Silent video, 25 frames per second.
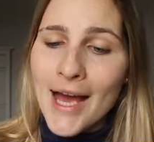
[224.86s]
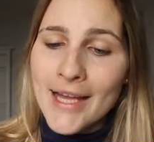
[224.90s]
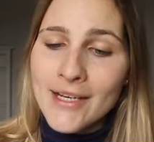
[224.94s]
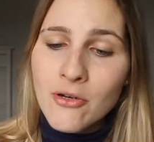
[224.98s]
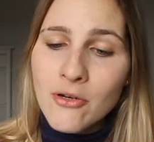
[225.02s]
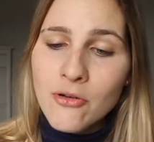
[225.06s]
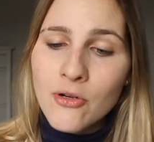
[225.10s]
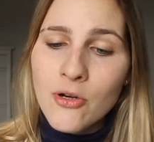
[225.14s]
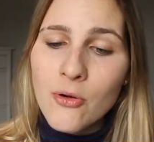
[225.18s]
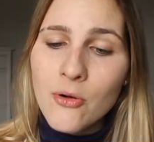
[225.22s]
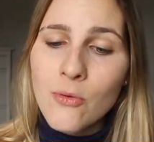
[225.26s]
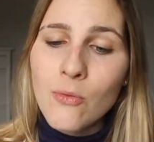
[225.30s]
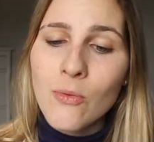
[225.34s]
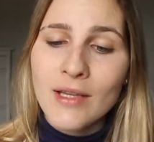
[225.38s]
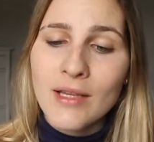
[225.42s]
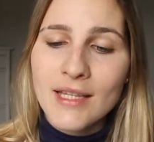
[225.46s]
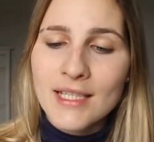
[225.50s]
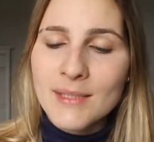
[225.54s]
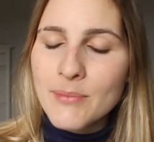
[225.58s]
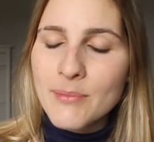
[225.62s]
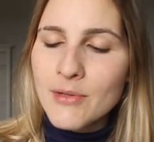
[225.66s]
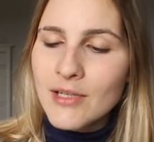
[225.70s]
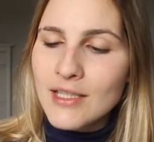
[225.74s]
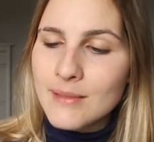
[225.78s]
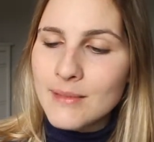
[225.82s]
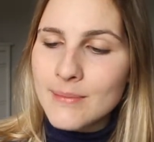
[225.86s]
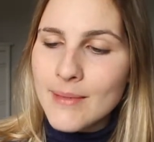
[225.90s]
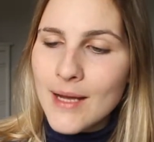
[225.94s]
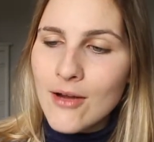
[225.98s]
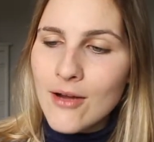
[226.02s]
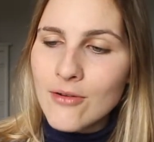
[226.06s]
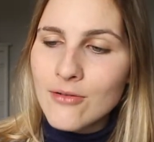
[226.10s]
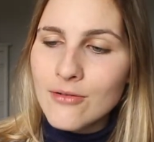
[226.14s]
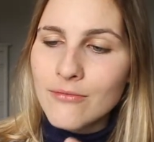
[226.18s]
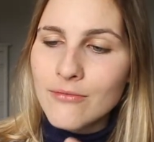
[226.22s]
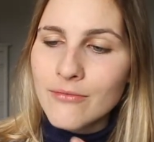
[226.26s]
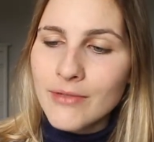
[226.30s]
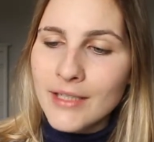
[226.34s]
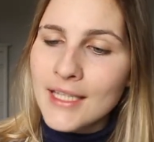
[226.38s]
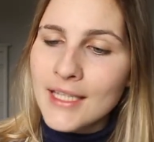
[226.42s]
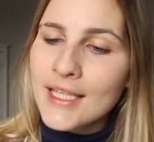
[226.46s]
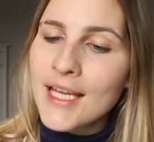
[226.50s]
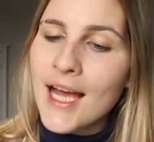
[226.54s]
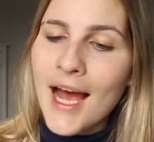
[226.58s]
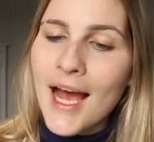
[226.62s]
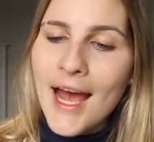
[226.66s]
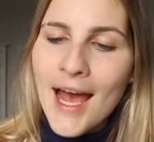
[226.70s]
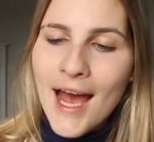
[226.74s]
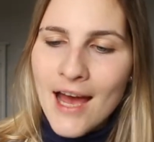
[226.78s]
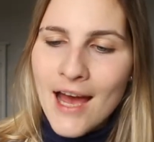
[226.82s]
I don't know what this book is about, really.
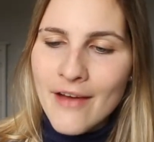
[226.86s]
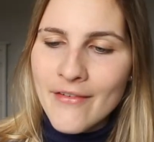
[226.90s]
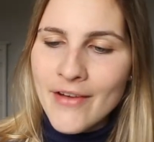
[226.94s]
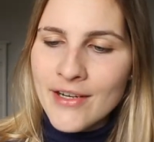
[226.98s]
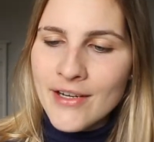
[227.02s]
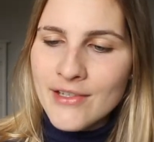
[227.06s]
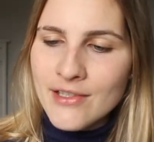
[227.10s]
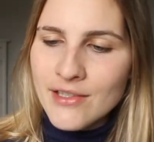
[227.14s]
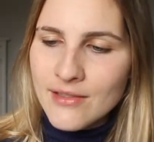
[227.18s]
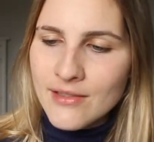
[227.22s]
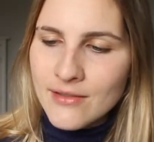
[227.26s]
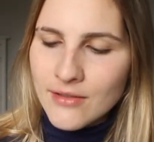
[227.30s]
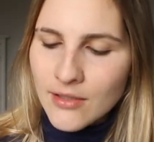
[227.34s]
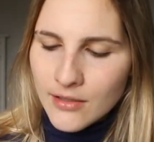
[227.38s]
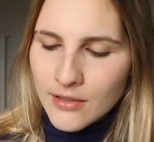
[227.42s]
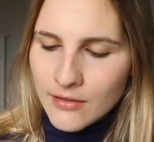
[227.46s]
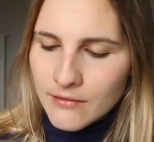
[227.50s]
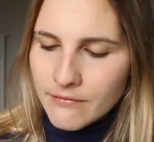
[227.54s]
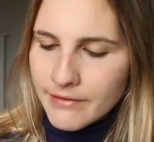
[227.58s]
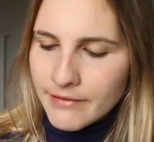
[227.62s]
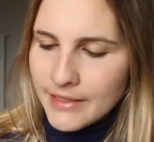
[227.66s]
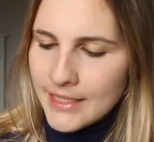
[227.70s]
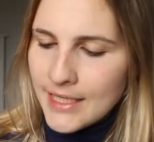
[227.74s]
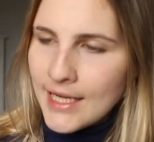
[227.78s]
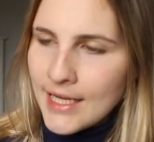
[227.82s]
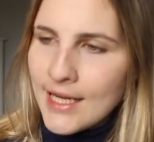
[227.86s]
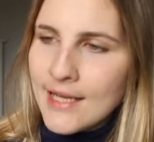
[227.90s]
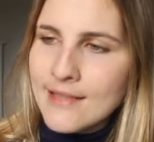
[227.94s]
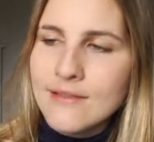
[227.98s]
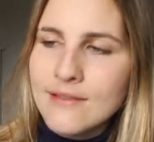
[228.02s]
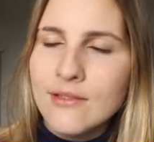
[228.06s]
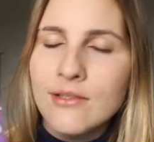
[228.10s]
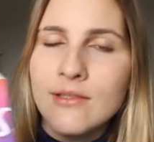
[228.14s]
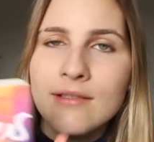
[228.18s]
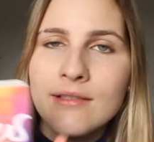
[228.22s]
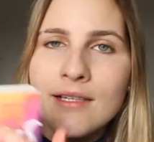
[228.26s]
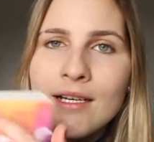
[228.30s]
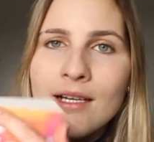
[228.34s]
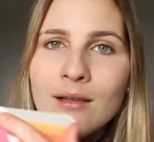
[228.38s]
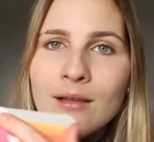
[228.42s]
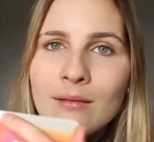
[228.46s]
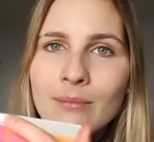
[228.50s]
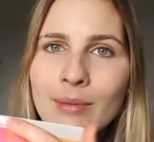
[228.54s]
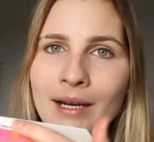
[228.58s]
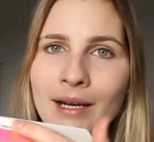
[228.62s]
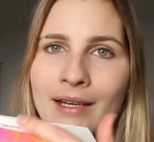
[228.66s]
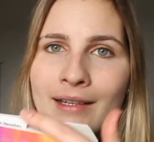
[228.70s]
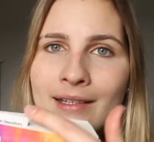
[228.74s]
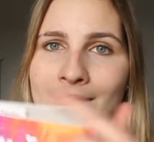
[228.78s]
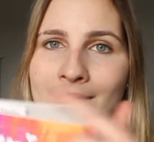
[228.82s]
I have actually started reading it, as you can tell
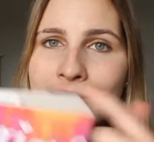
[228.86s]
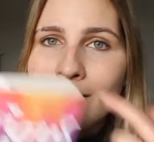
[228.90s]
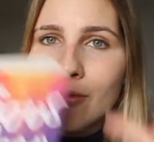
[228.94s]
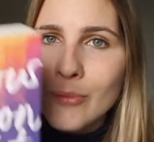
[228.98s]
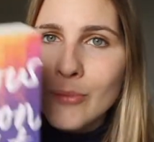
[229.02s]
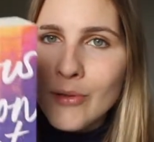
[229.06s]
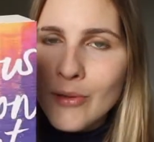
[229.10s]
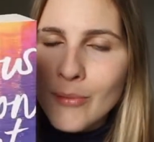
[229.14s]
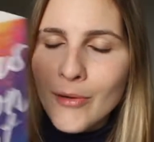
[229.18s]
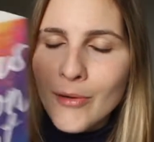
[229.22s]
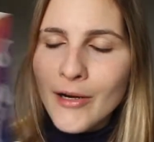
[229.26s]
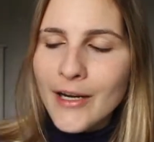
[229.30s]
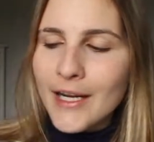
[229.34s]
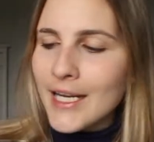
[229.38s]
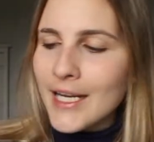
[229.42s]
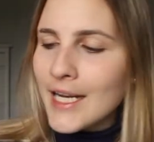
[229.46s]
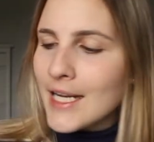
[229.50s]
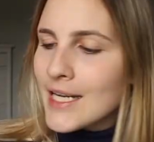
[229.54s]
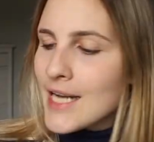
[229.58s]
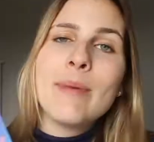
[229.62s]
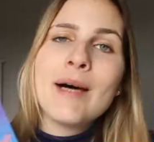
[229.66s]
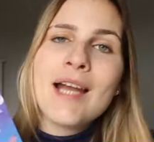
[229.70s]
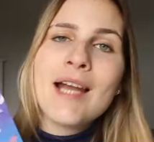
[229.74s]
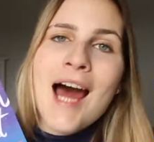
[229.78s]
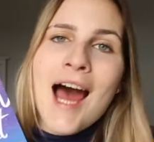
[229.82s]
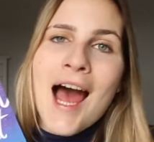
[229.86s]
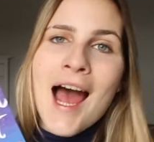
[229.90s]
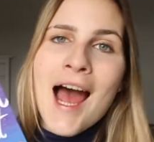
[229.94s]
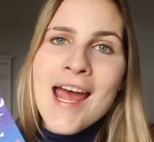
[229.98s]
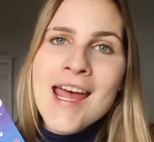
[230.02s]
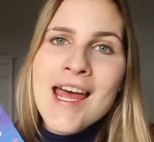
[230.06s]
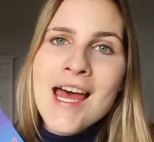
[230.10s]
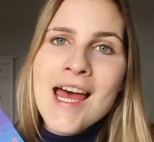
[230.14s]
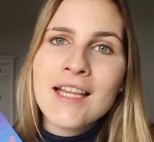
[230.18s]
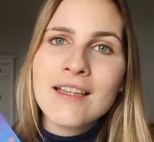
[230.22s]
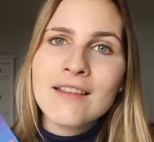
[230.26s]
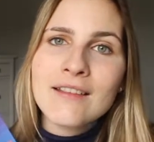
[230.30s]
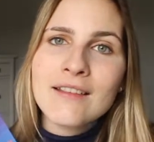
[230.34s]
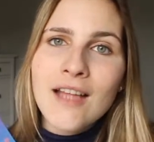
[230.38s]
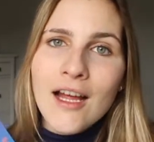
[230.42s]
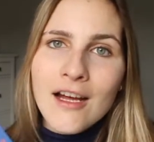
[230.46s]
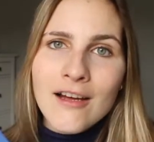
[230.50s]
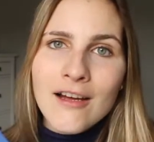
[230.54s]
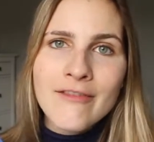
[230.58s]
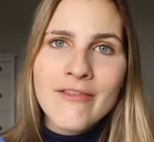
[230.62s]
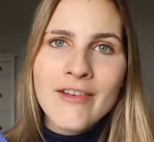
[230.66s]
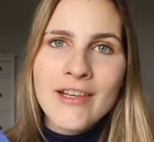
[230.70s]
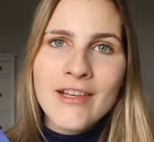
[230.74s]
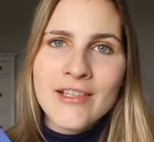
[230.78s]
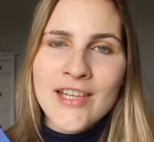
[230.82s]
by this little bookmark in but I
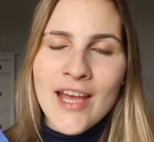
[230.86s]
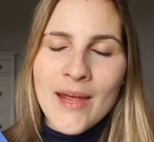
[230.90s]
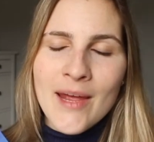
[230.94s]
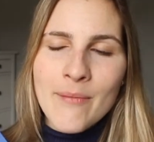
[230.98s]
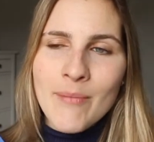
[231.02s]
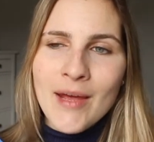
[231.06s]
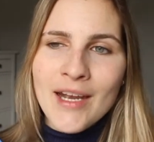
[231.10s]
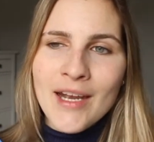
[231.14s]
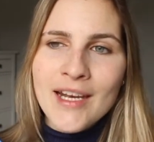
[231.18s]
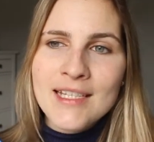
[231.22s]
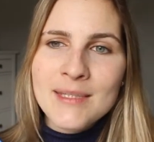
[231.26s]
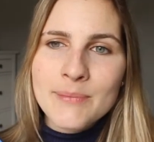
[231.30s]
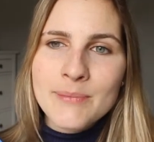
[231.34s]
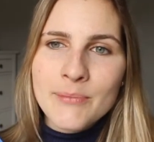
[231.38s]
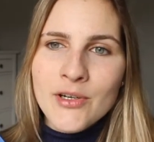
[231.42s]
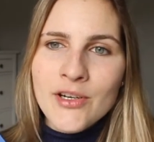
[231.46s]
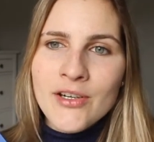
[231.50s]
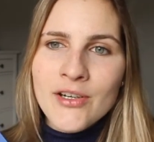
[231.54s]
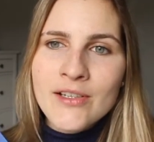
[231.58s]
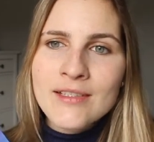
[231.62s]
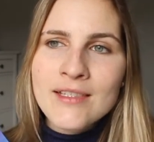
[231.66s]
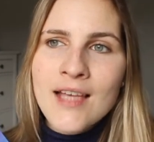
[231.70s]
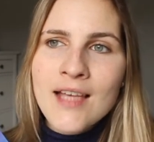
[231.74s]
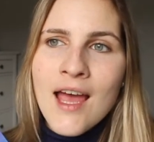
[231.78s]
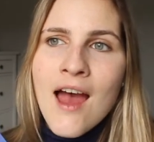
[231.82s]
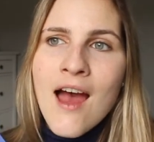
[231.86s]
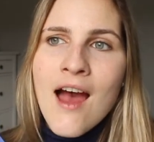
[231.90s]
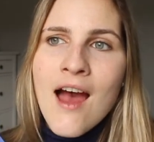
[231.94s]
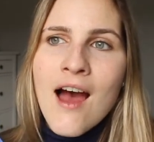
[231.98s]
love Jen Bennett's books.